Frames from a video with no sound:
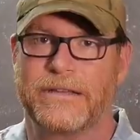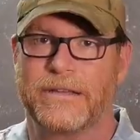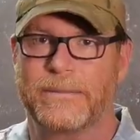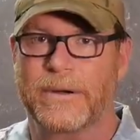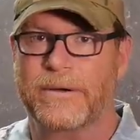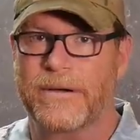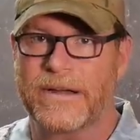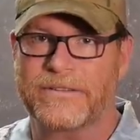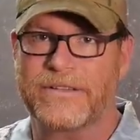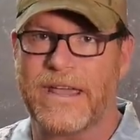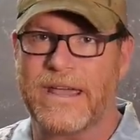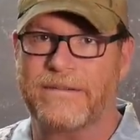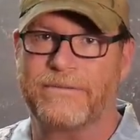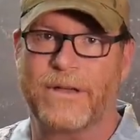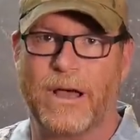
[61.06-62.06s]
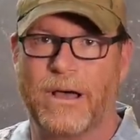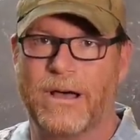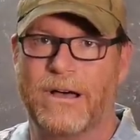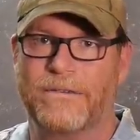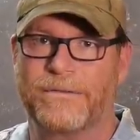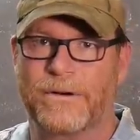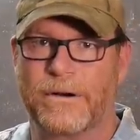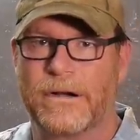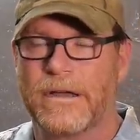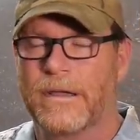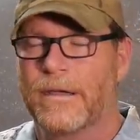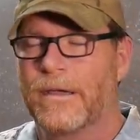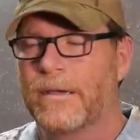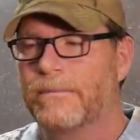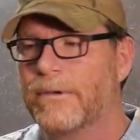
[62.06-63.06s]
Democrats have to offer
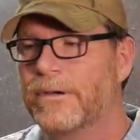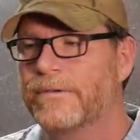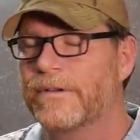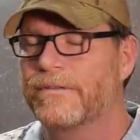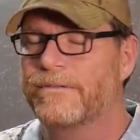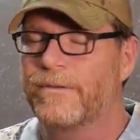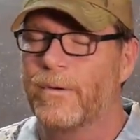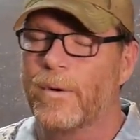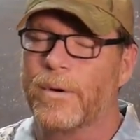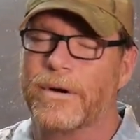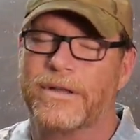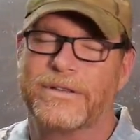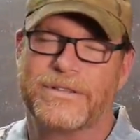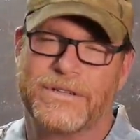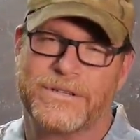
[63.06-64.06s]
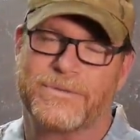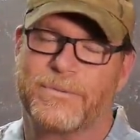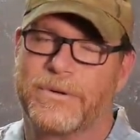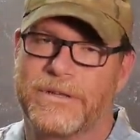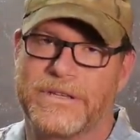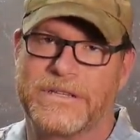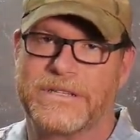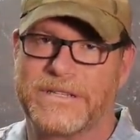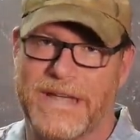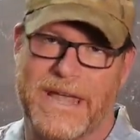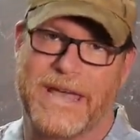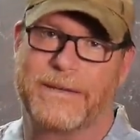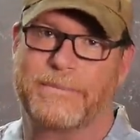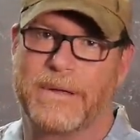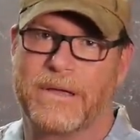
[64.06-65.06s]
moving forward, it's just really
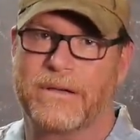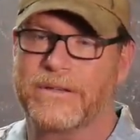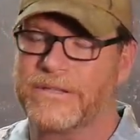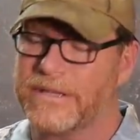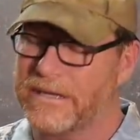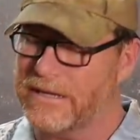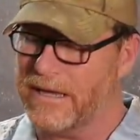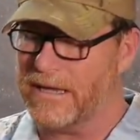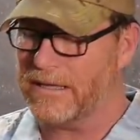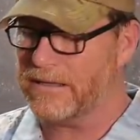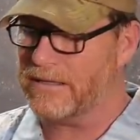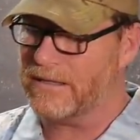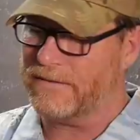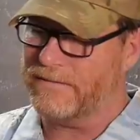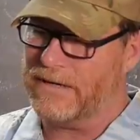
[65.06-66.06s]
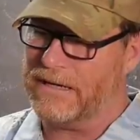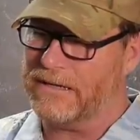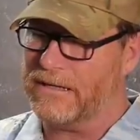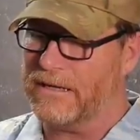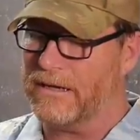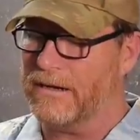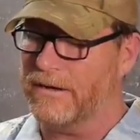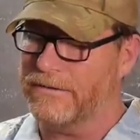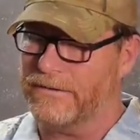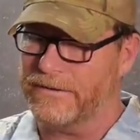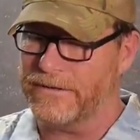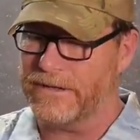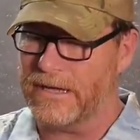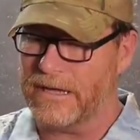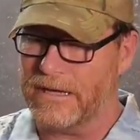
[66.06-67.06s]
sad because they can't think of anything other
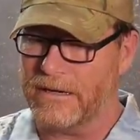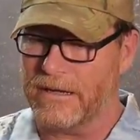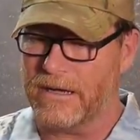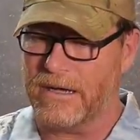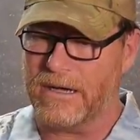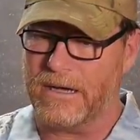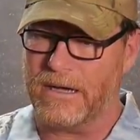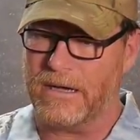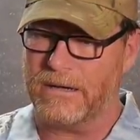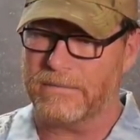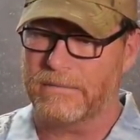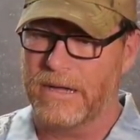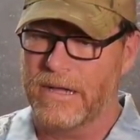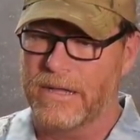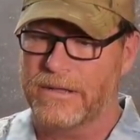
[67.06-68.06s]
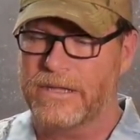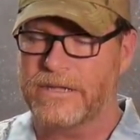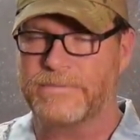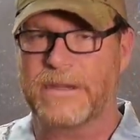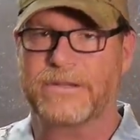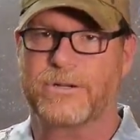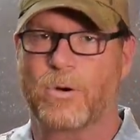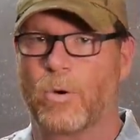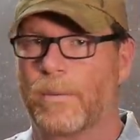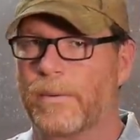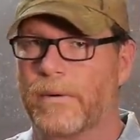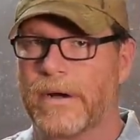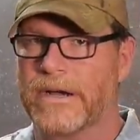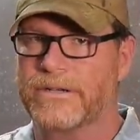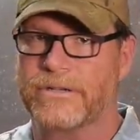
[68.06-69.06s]
than uh, these major
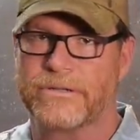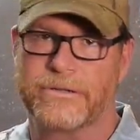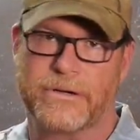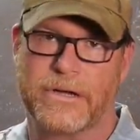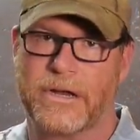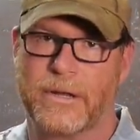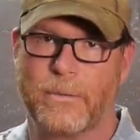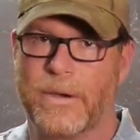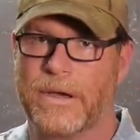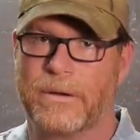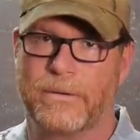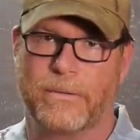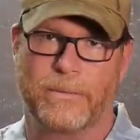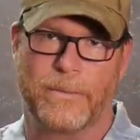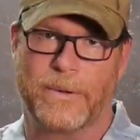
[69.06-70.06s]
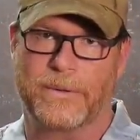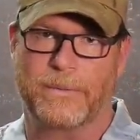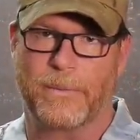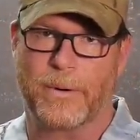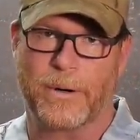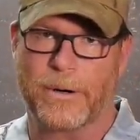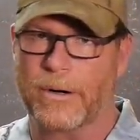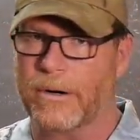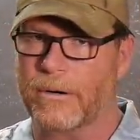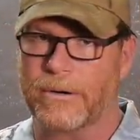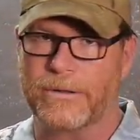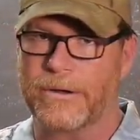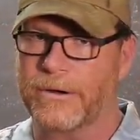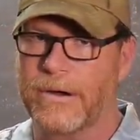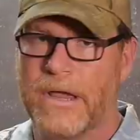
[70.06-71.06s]
corporations are getting away with murder or
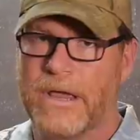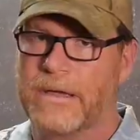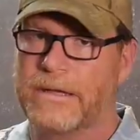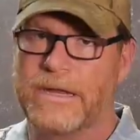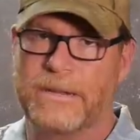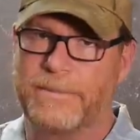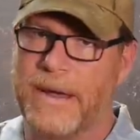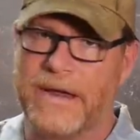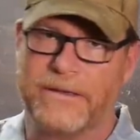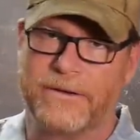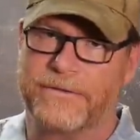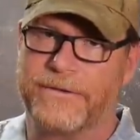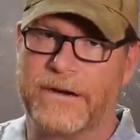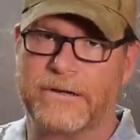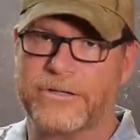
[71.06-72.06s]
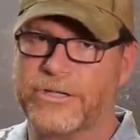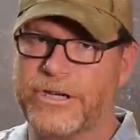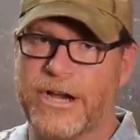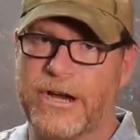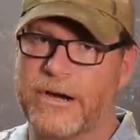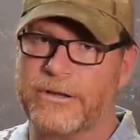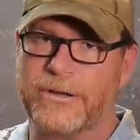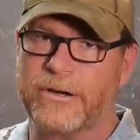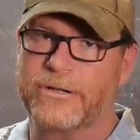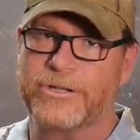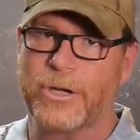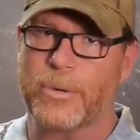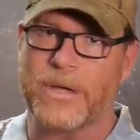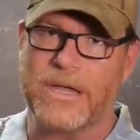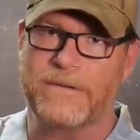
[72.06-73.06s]
they need to pay their fair share and they're
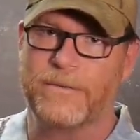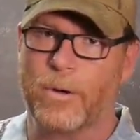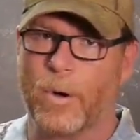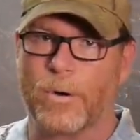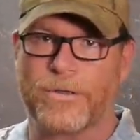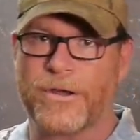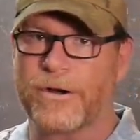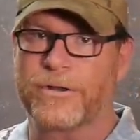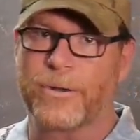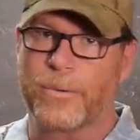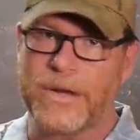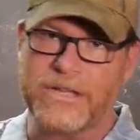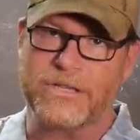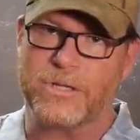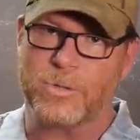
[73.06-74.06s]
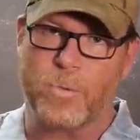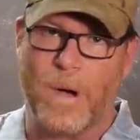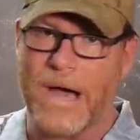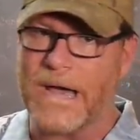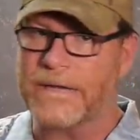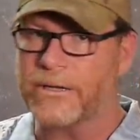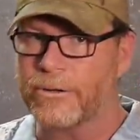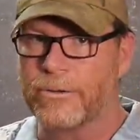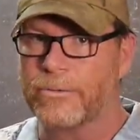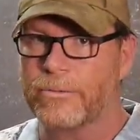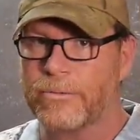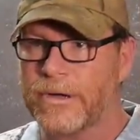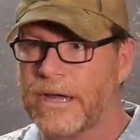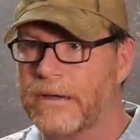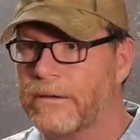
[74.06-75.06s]
so evil or they're the reasons why you
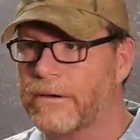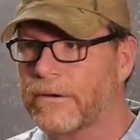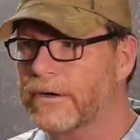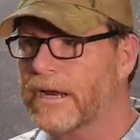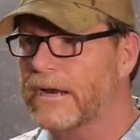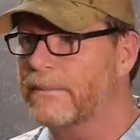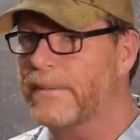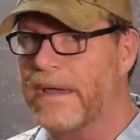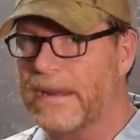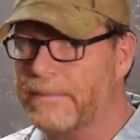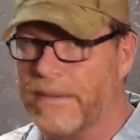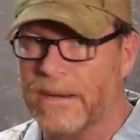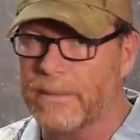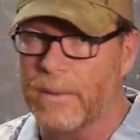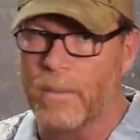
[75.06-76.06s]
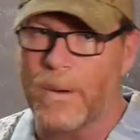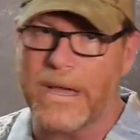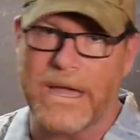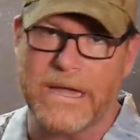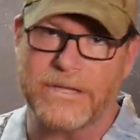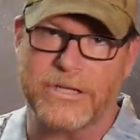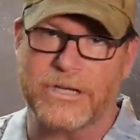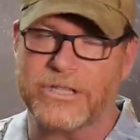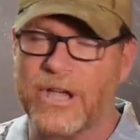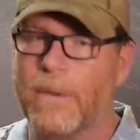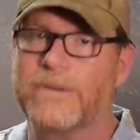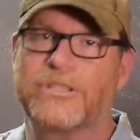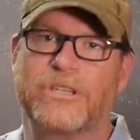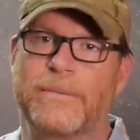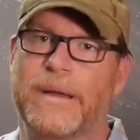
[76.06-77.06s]
you're getting paid minimum wage, and it's
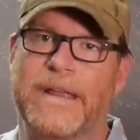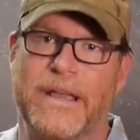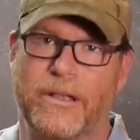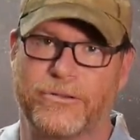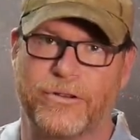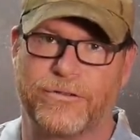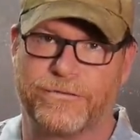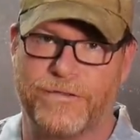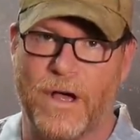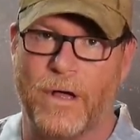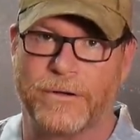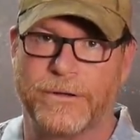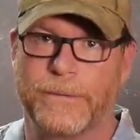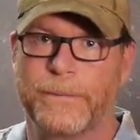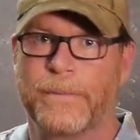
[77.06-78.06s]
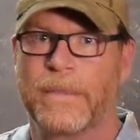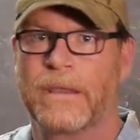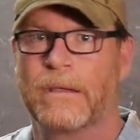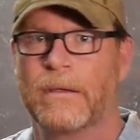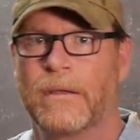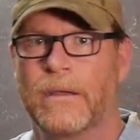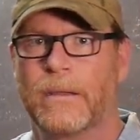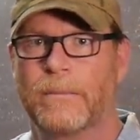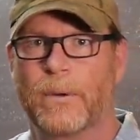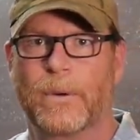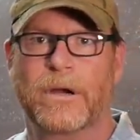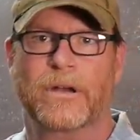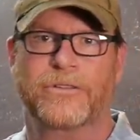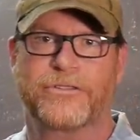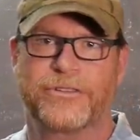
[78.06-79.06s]
always somebody else's fault. But
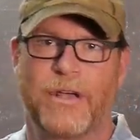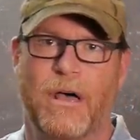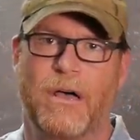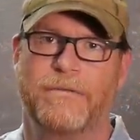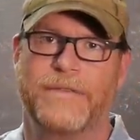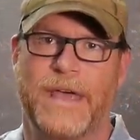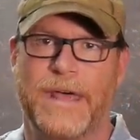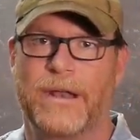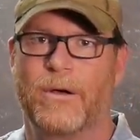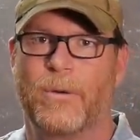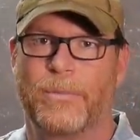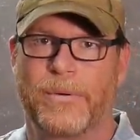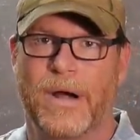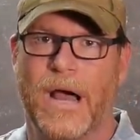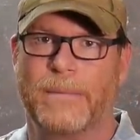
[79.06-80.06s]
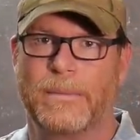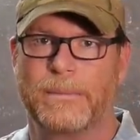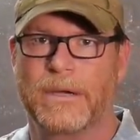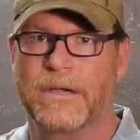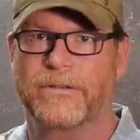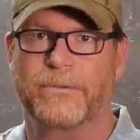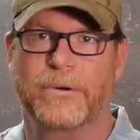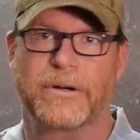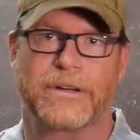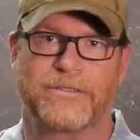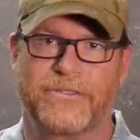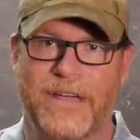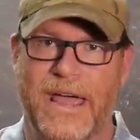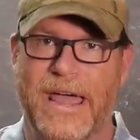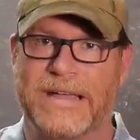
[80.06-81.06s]
we're going to solve that whole problem because we're going
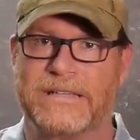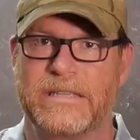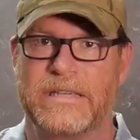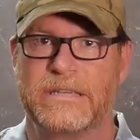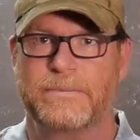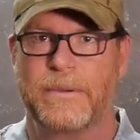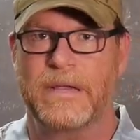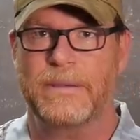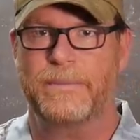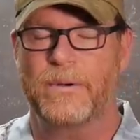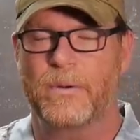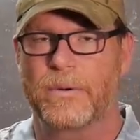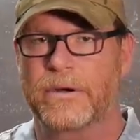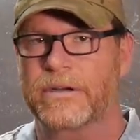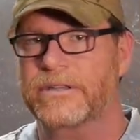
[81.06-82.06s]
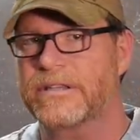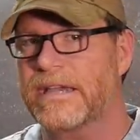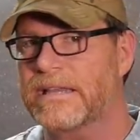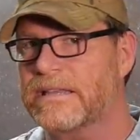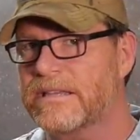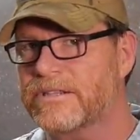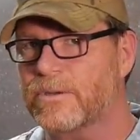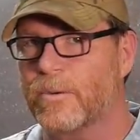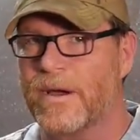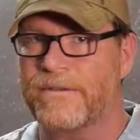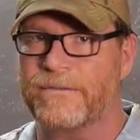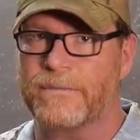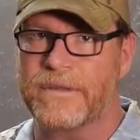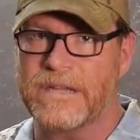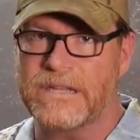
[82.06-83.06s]
to tax these people. We're going to take this away
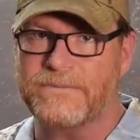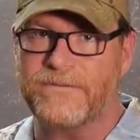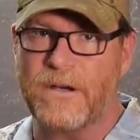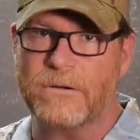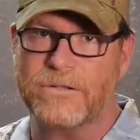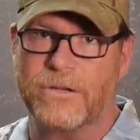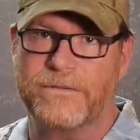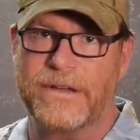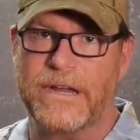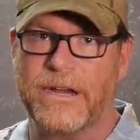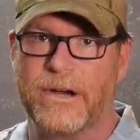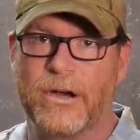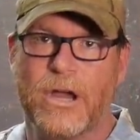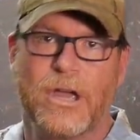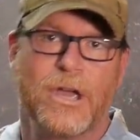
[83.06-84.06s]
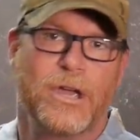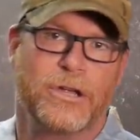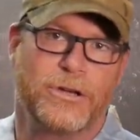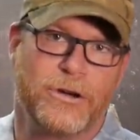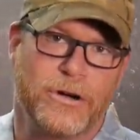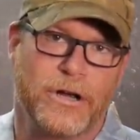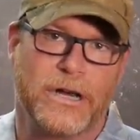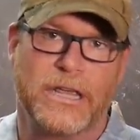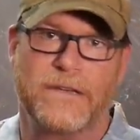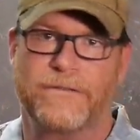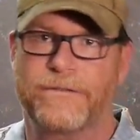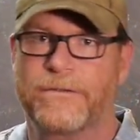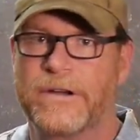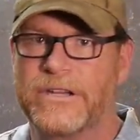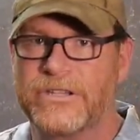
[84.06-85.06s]
from these folks over here. You're going to get
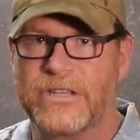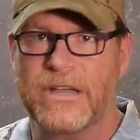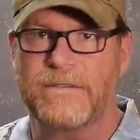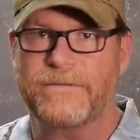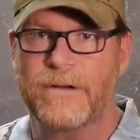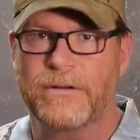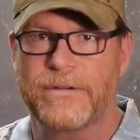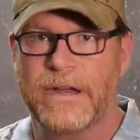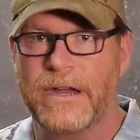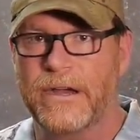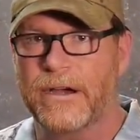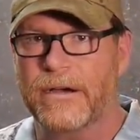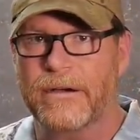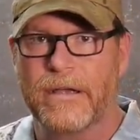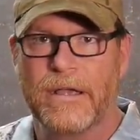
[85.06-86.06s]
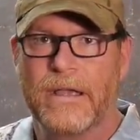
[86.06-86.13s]
free stuff over here.